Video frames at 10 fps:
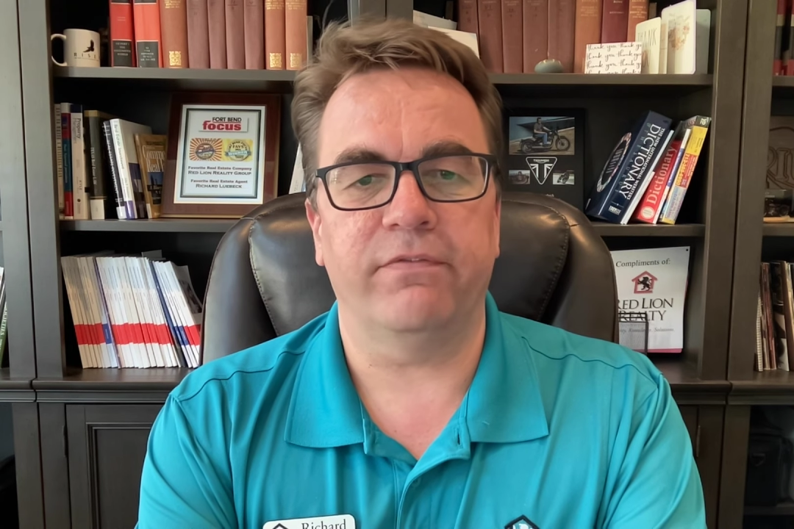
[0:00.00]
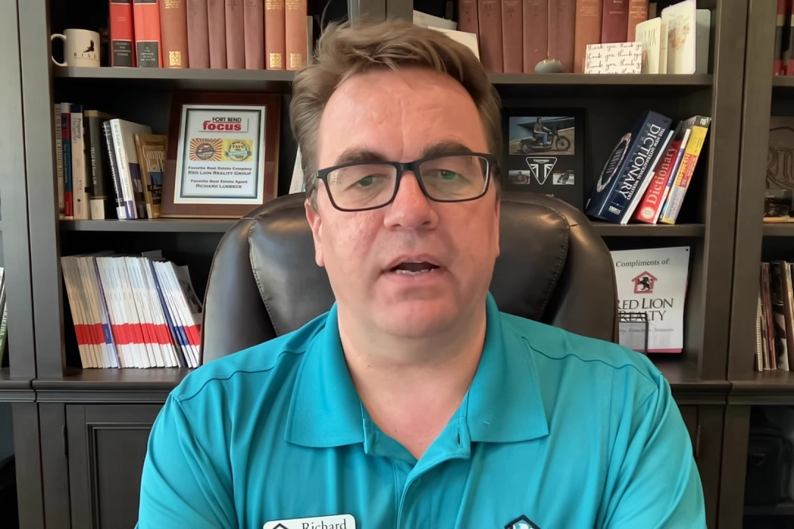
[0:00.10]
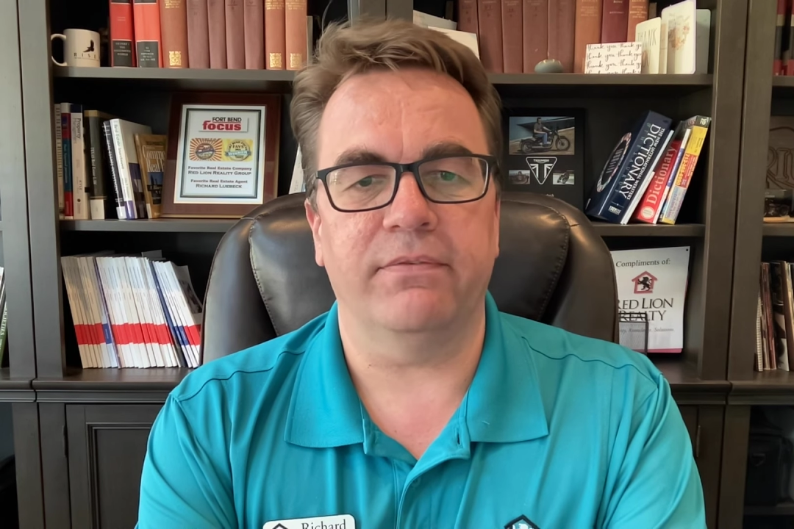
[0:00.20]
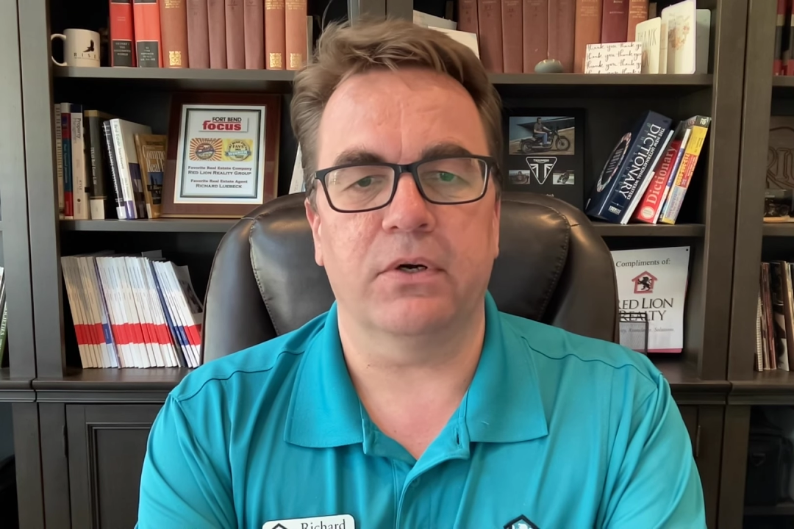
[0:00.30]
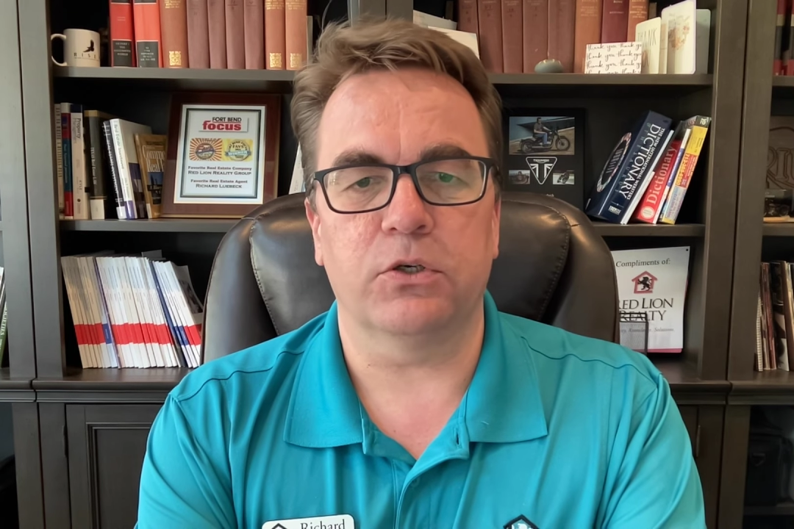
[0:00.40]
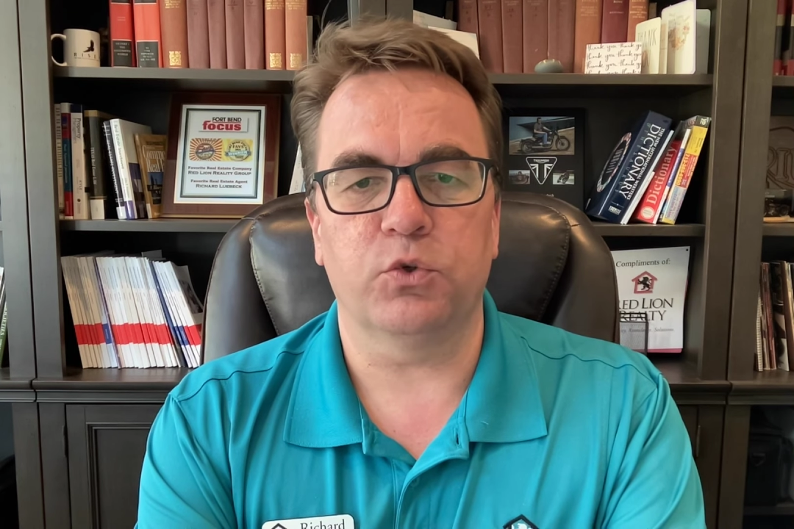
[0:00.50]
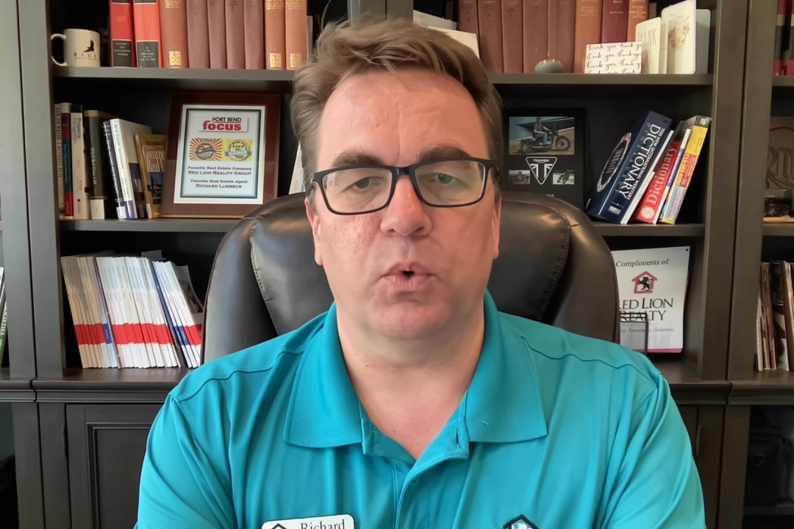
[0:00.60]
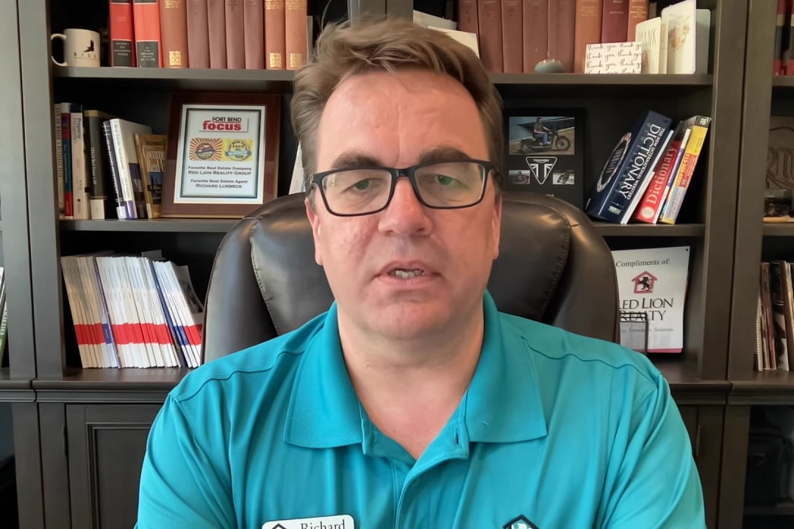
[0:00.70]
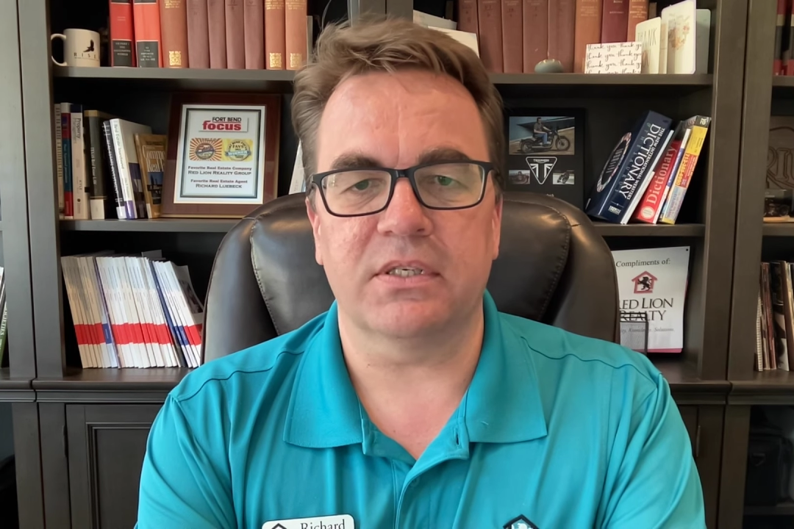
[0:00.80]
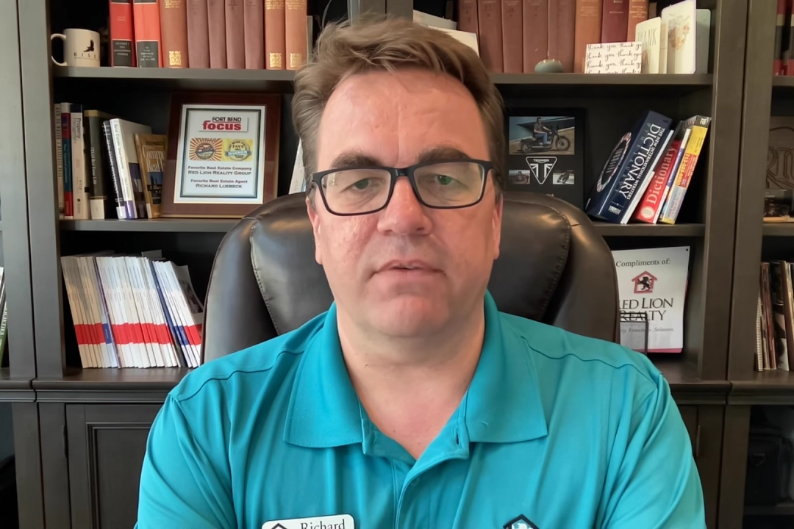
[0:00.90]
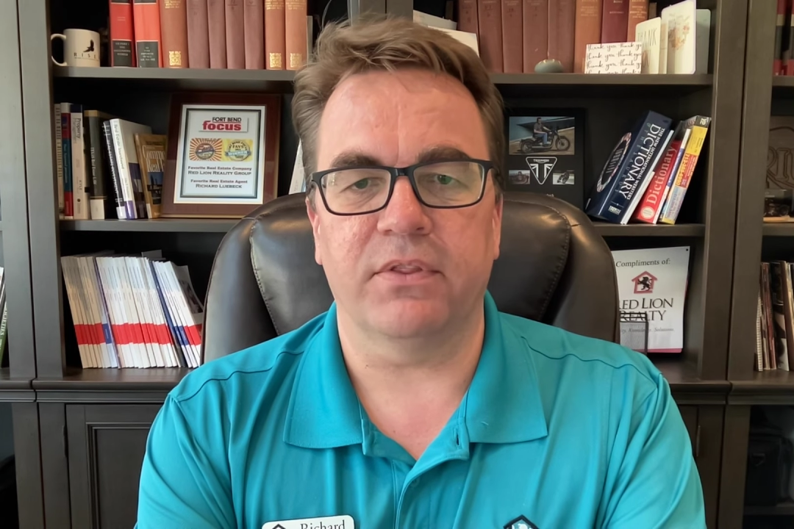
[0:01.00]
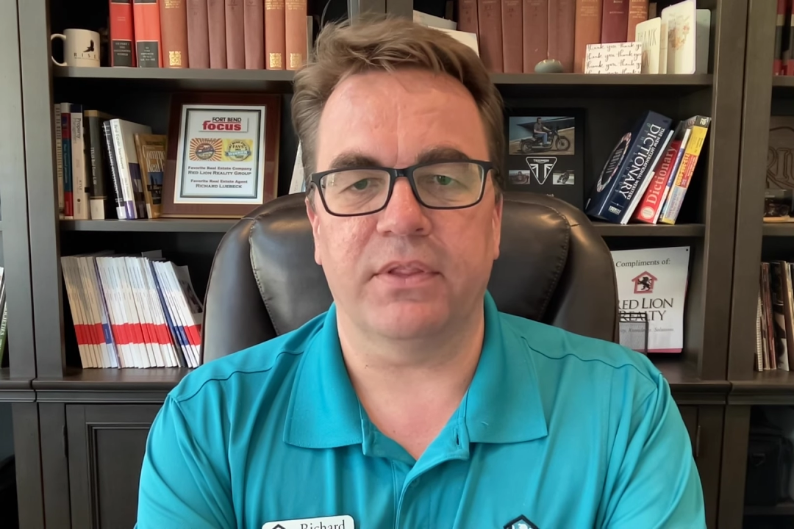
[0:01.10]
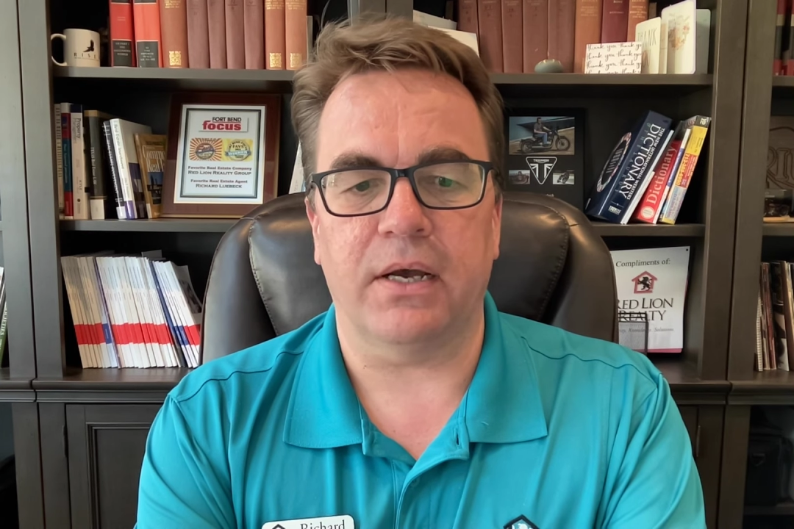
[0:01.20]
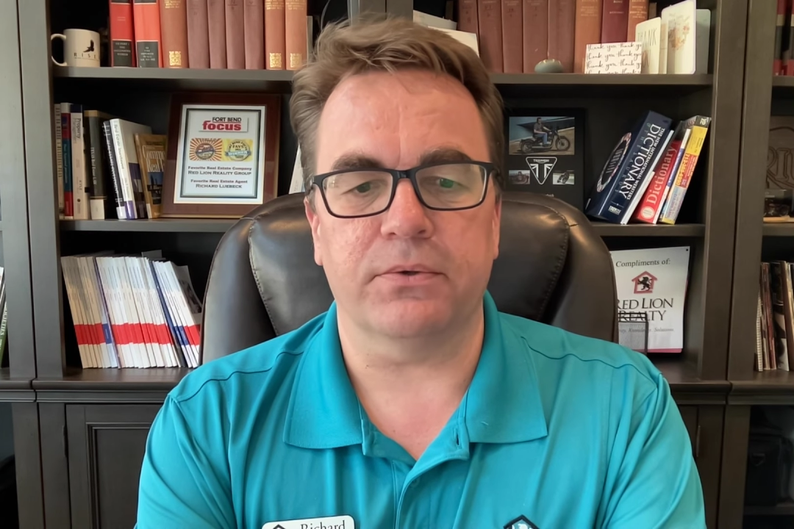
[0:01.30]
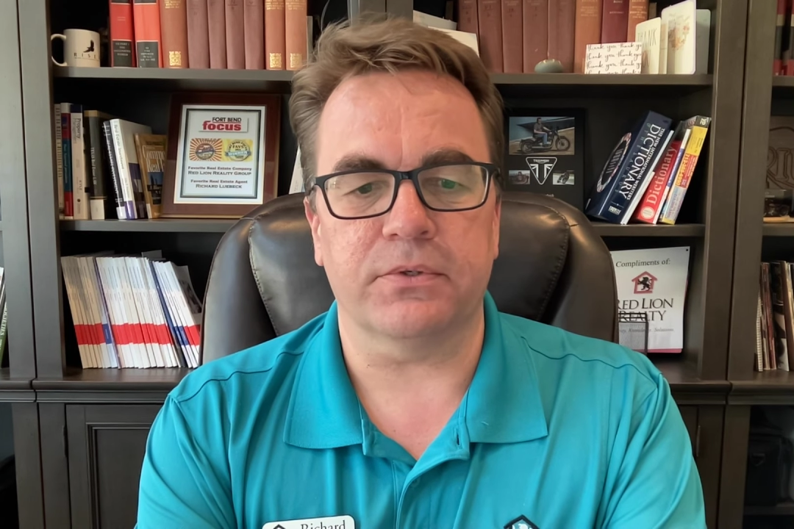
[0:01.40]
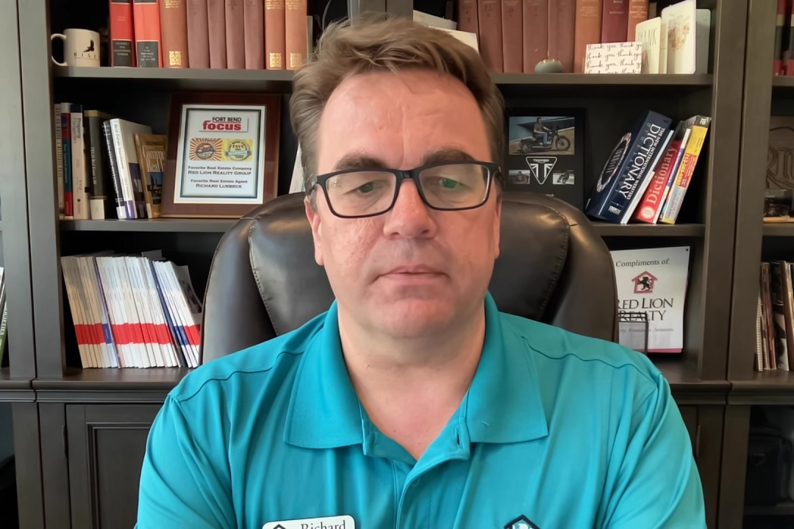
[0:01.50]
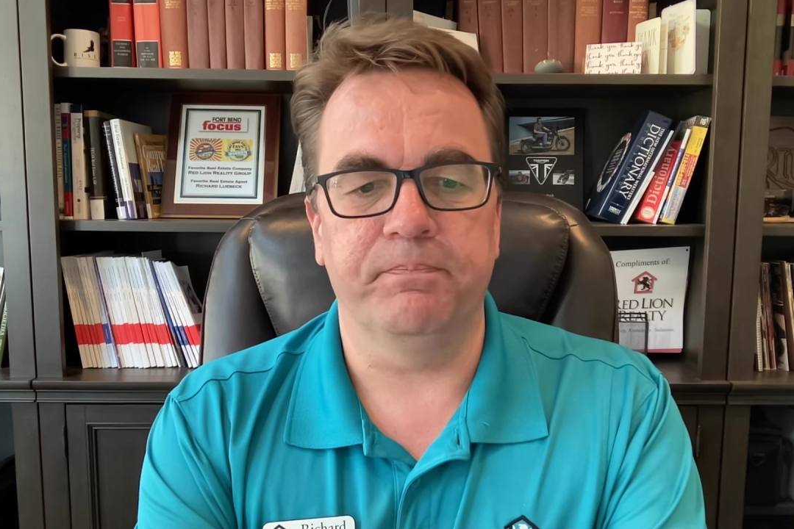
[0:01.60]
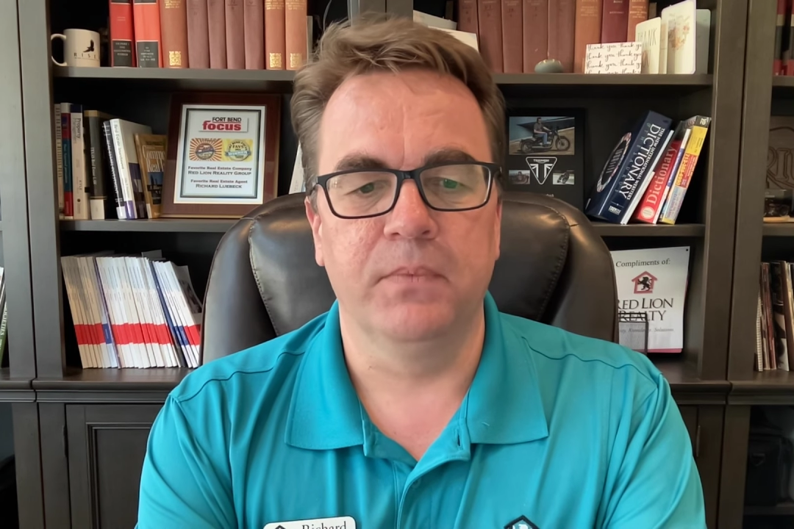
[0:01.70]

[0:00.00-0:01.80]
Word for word: at 527,000.